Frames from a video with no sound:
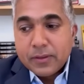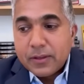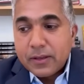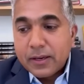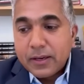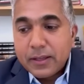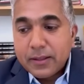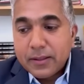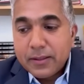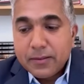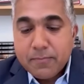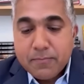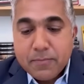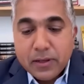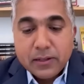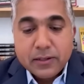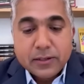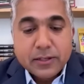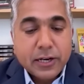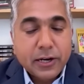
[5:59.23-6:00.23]
uh,
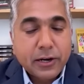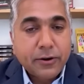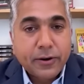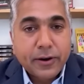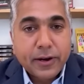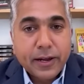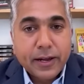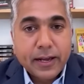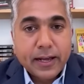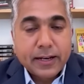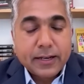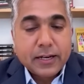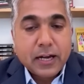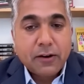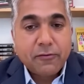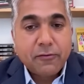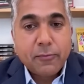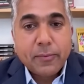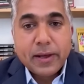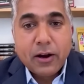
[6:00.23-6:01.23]
military and
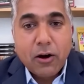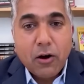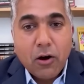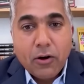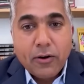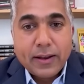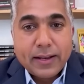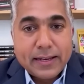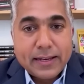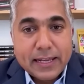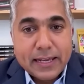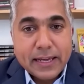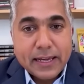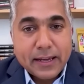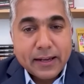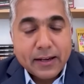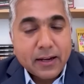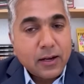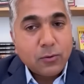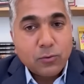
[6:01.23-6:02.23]
government R and
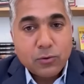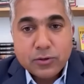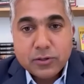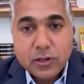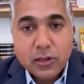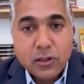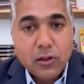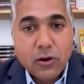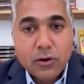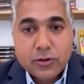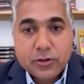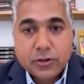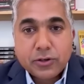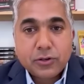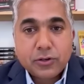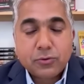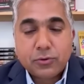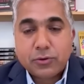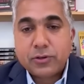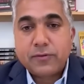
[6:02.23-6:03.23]
D was the
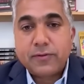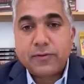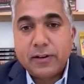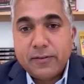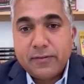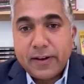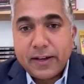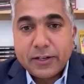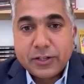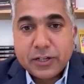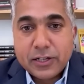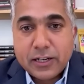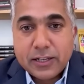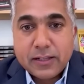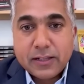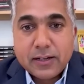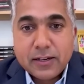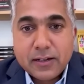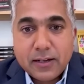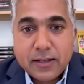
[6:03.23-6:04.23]
largest source of innovation in
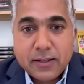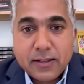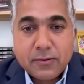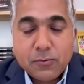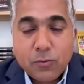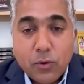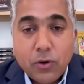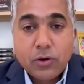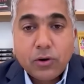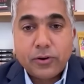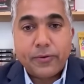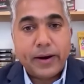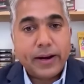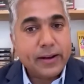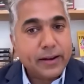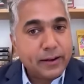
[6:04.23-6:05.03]
the in the world, right?